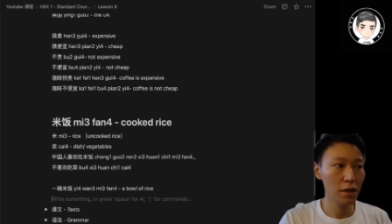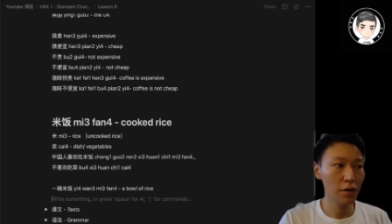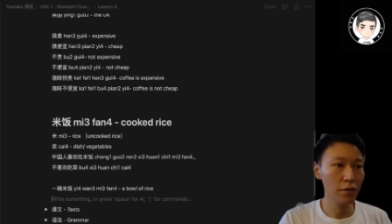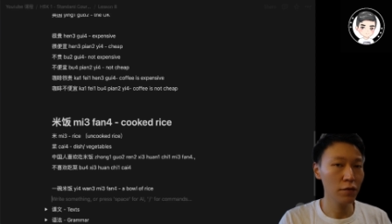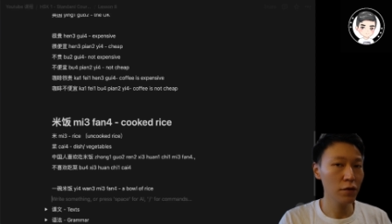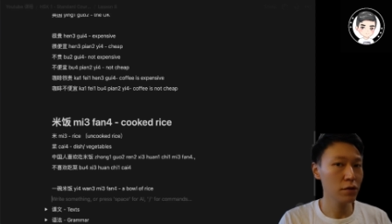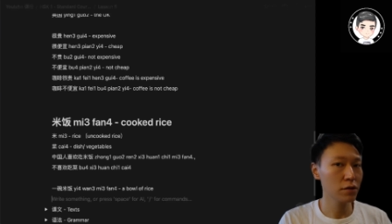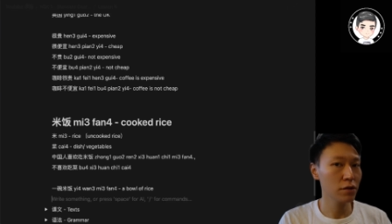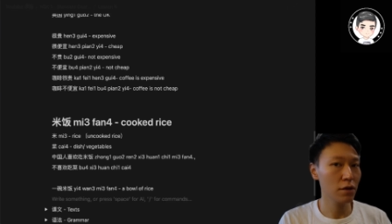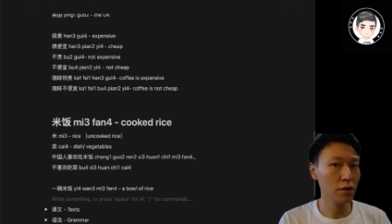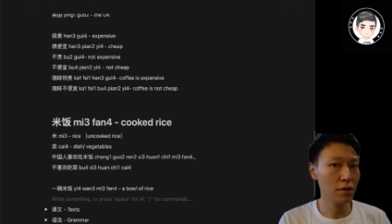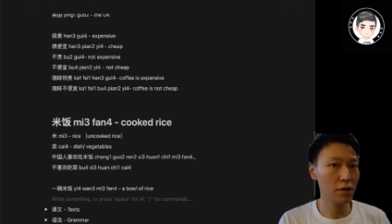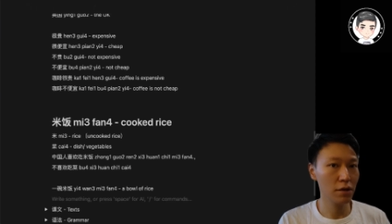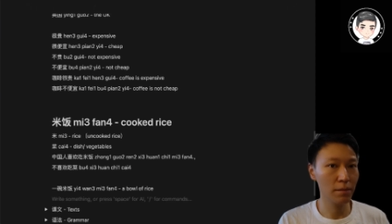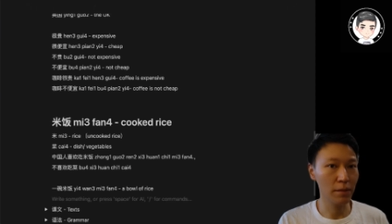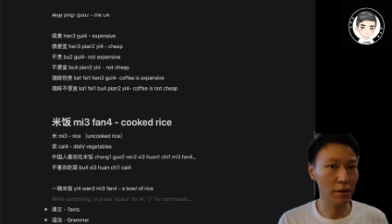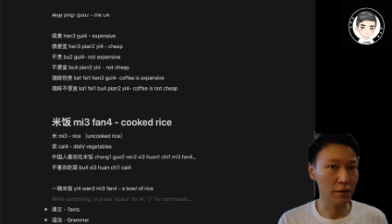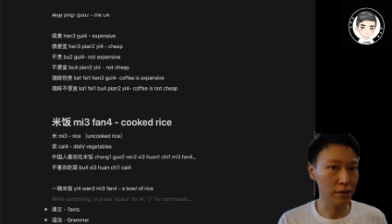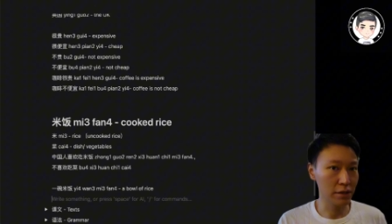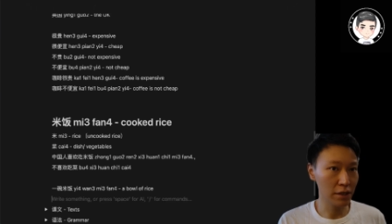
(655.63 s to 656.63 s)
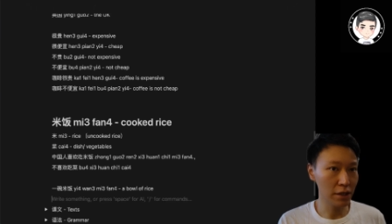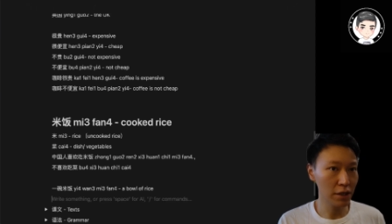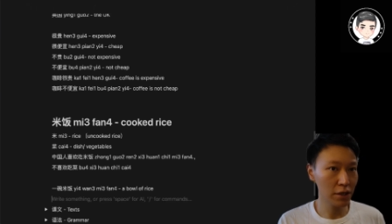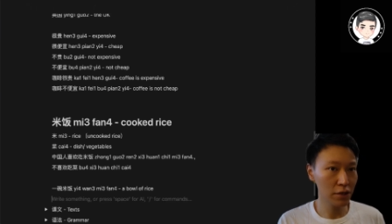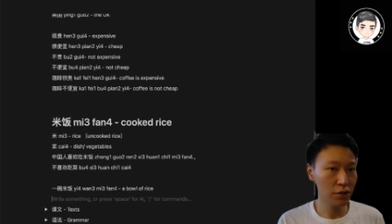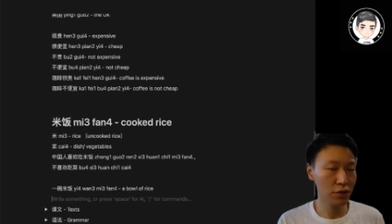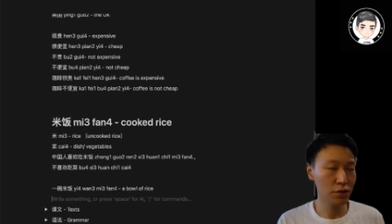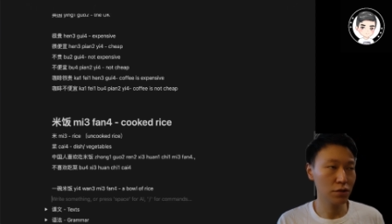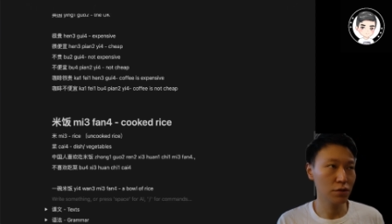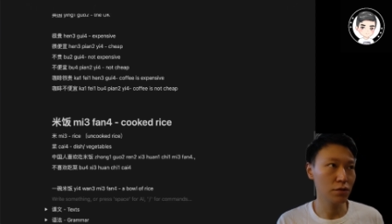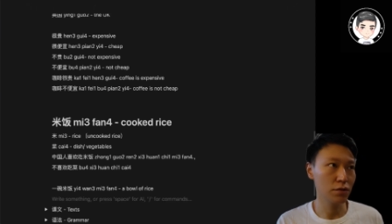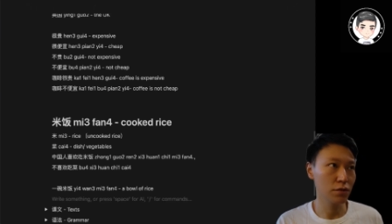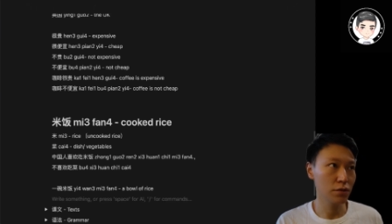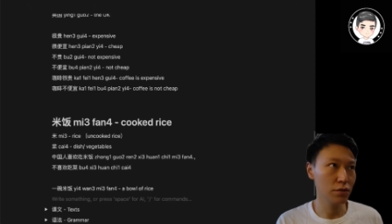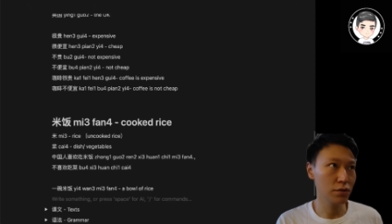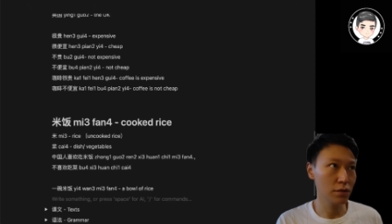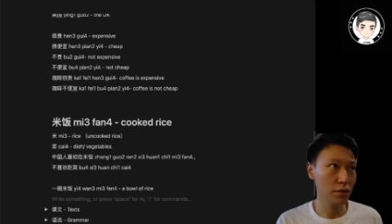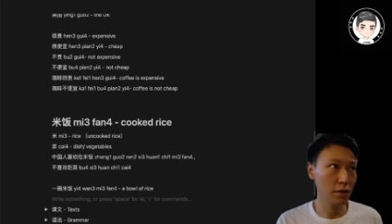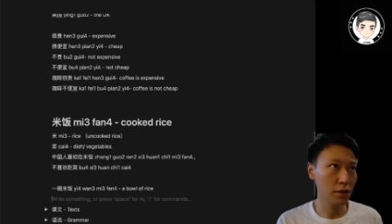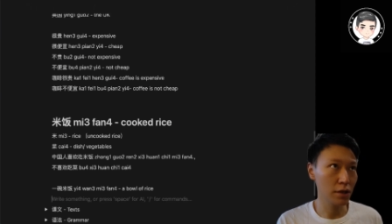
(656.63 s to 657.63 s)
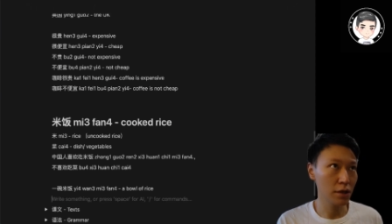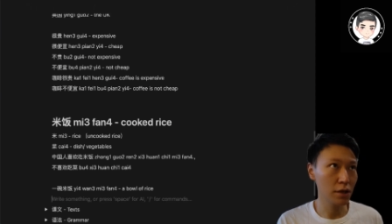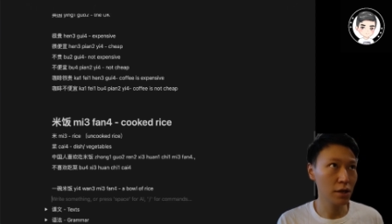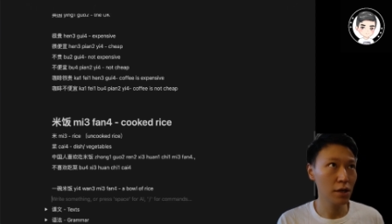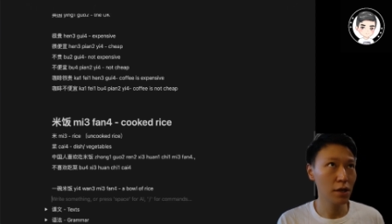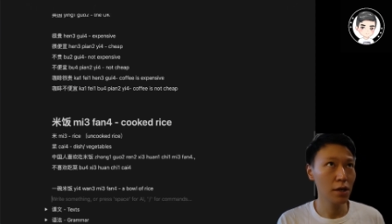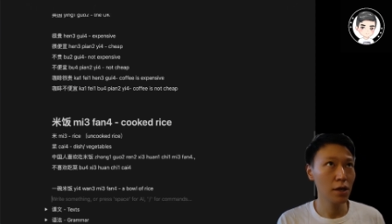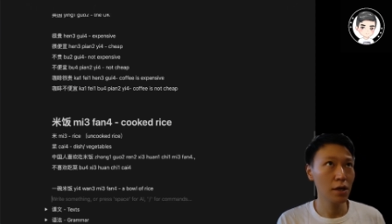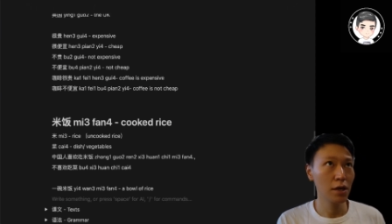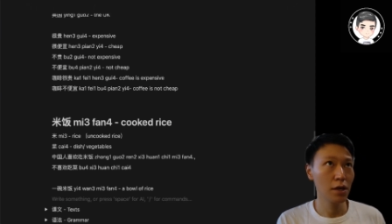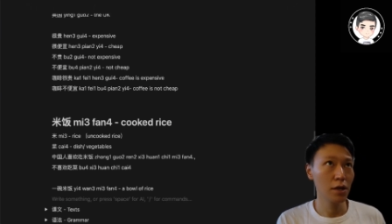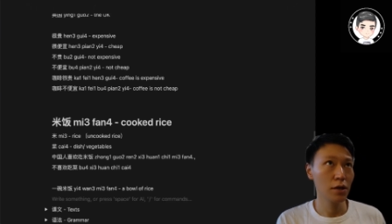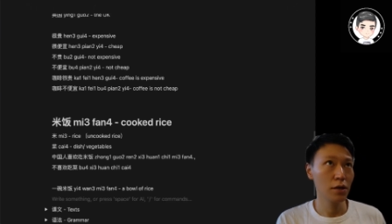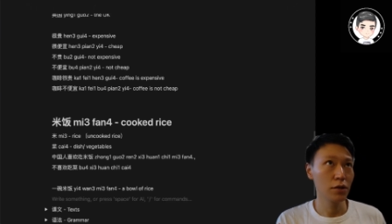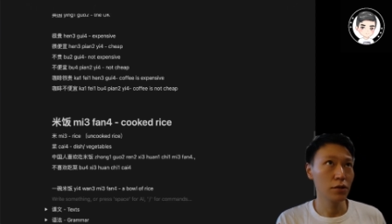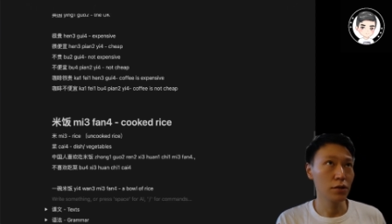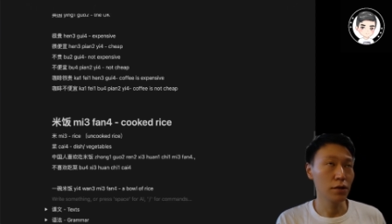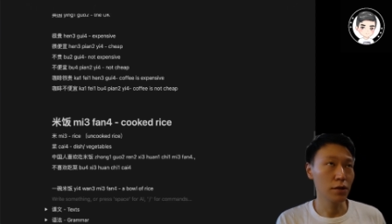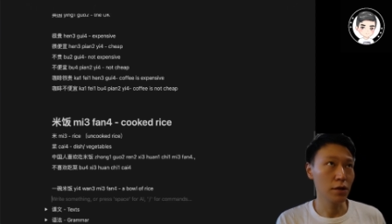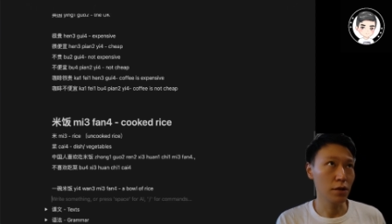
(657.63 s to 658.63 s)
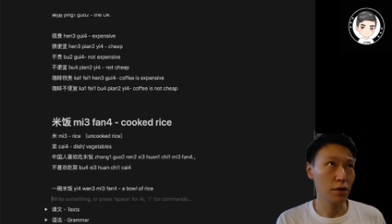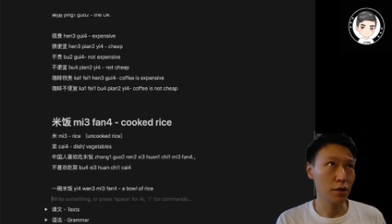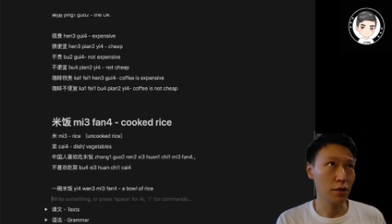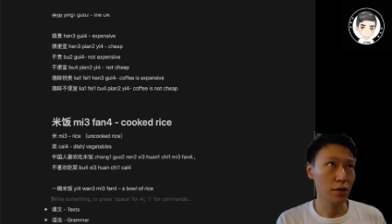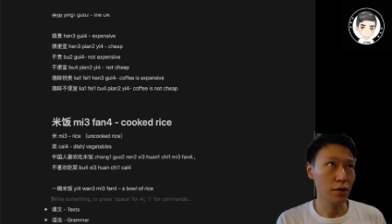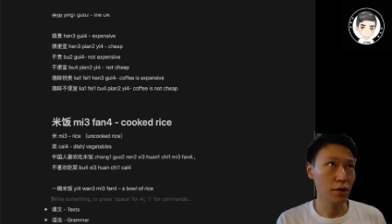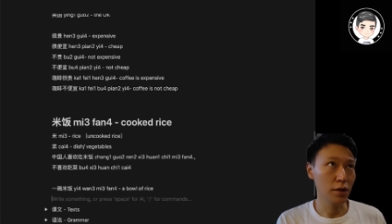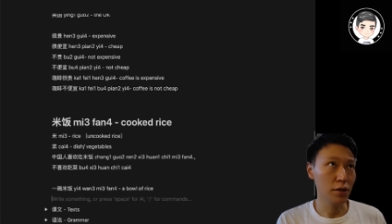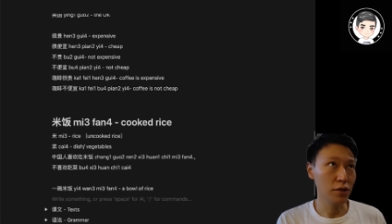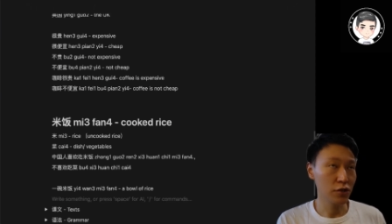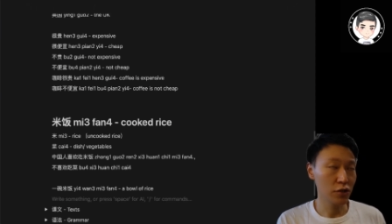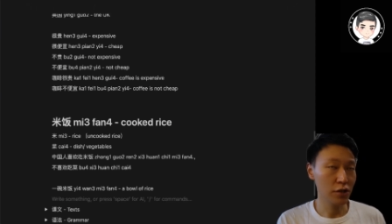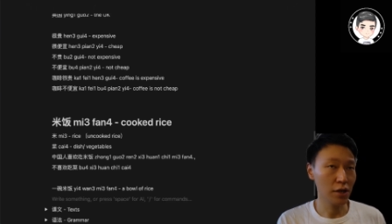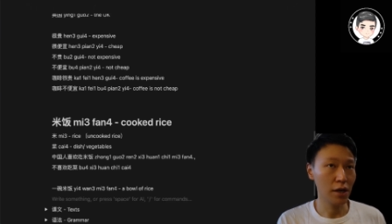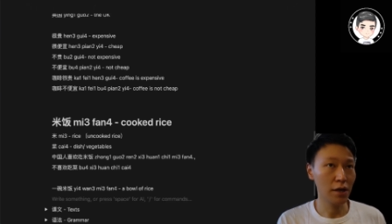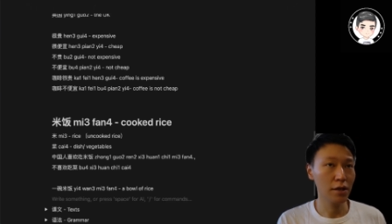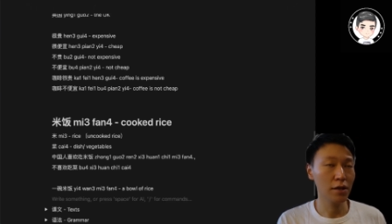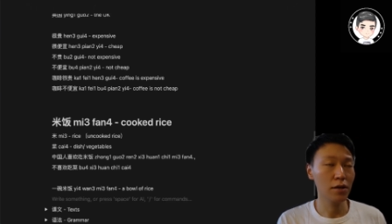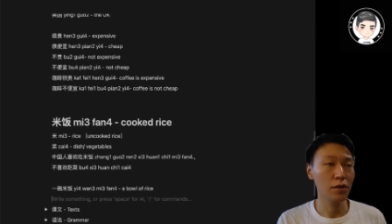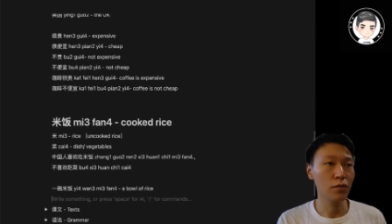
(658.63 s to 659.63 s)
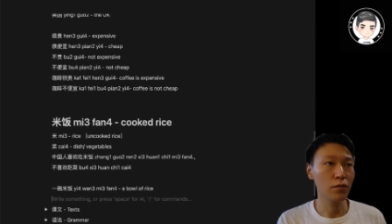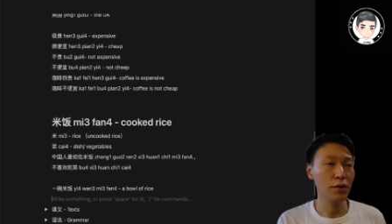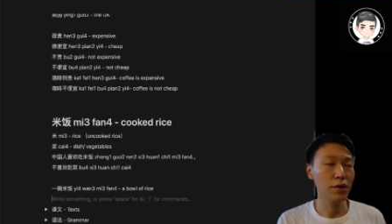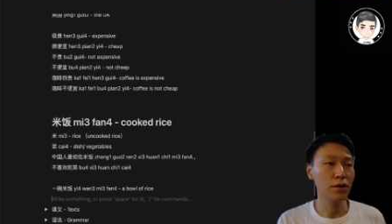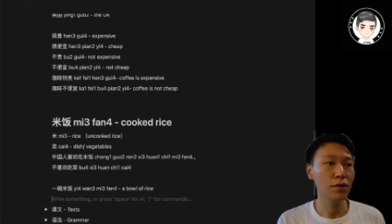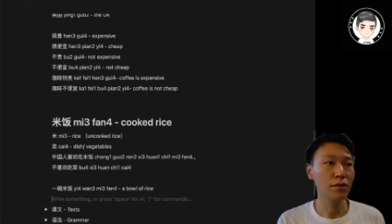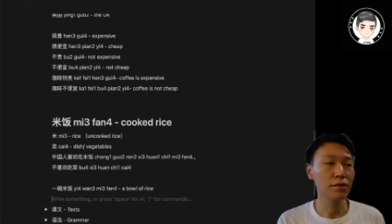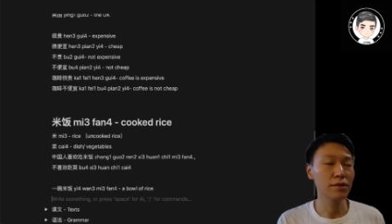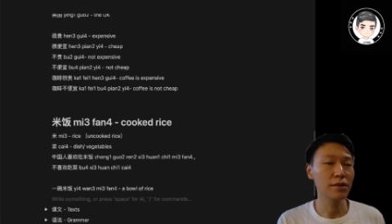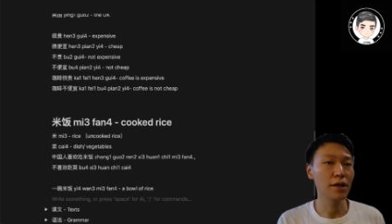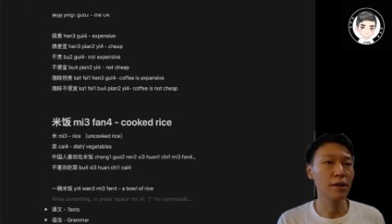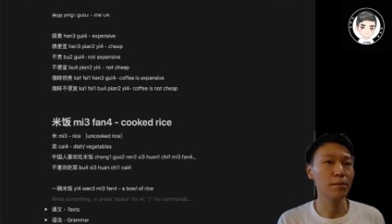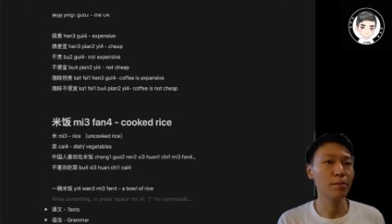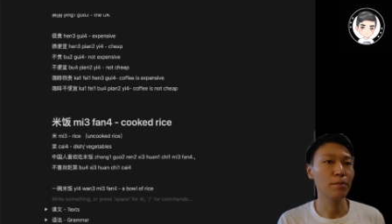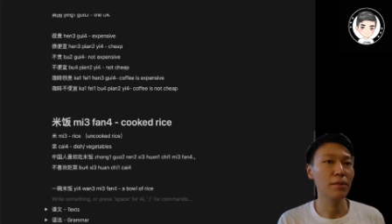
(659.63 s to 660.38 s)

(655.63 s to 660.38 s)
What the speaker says: If we're talking about dish, usually in China we use a